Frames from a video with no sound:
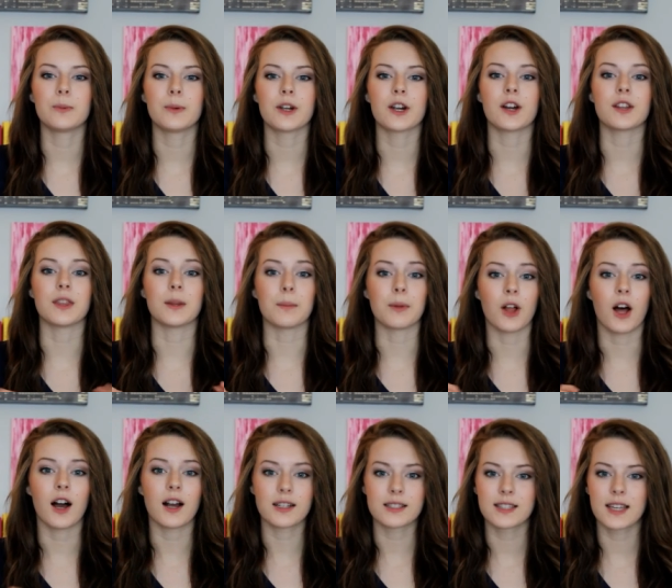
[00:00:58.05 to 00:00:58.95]
we are on the
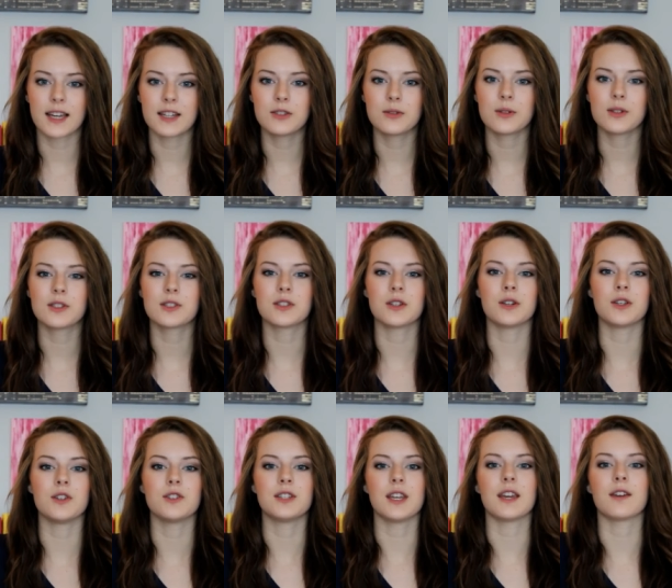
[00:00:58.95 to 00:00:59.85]
block schedule, so
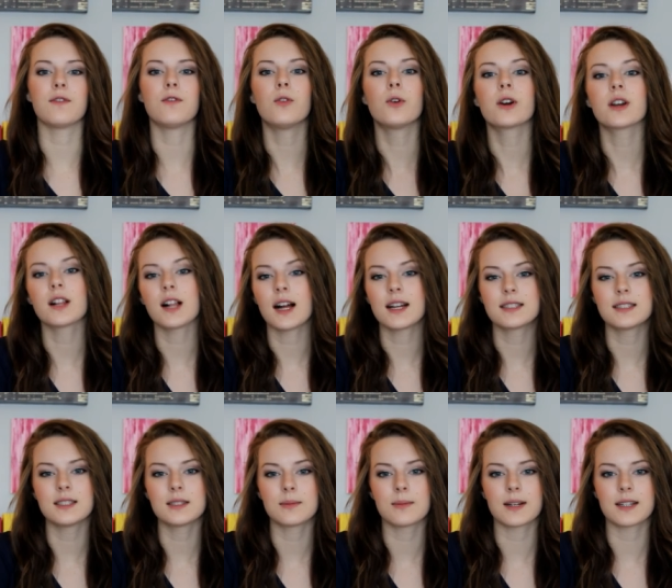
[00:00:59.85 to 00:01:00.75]
you take four
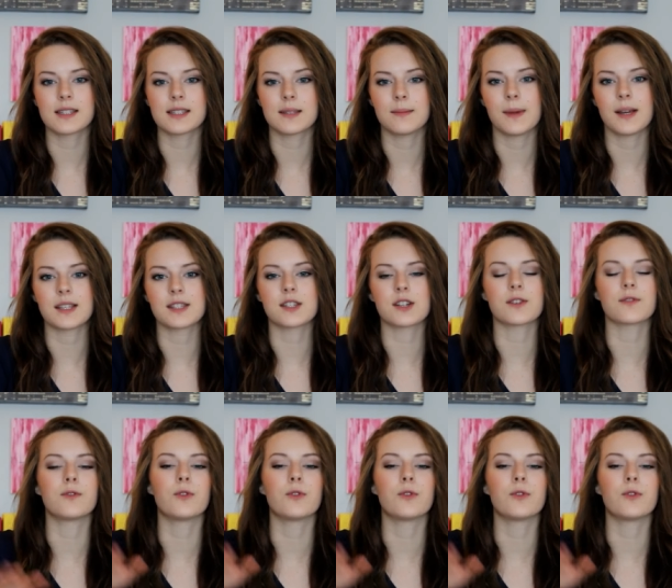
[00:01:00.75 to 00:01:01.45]
classes one semester,